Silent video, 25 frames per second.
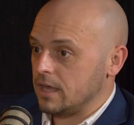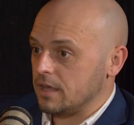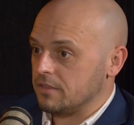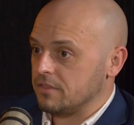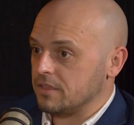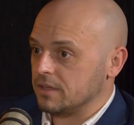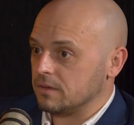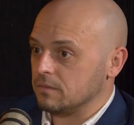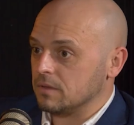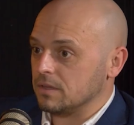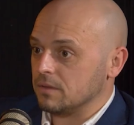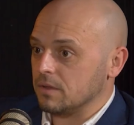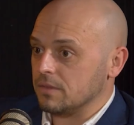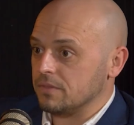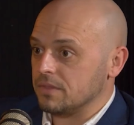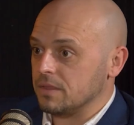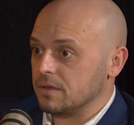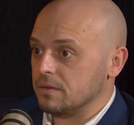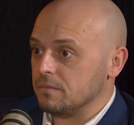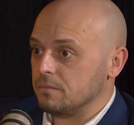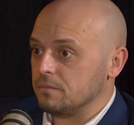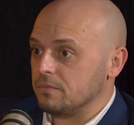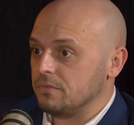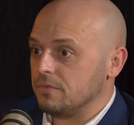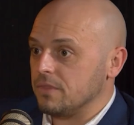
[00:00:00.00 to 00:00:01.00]
I think
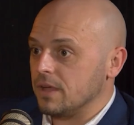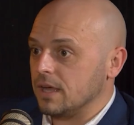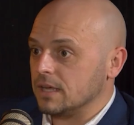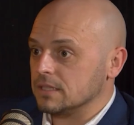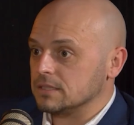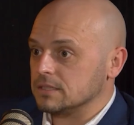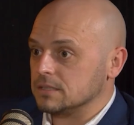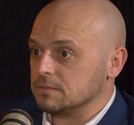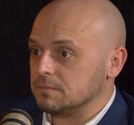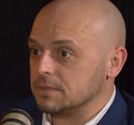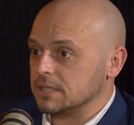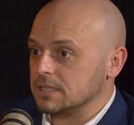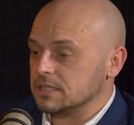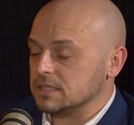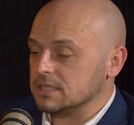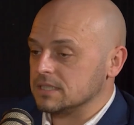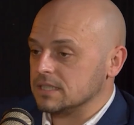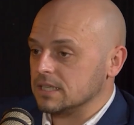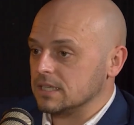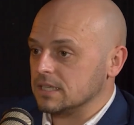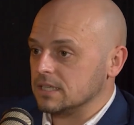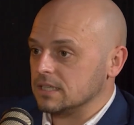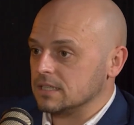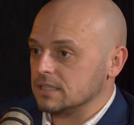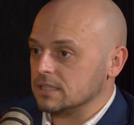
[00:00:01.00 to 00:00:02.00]
that's the biggest
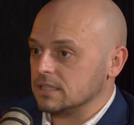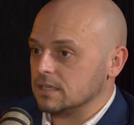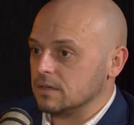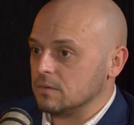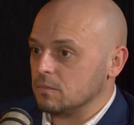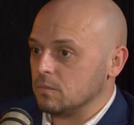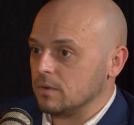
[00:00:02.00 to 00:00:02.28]
thing that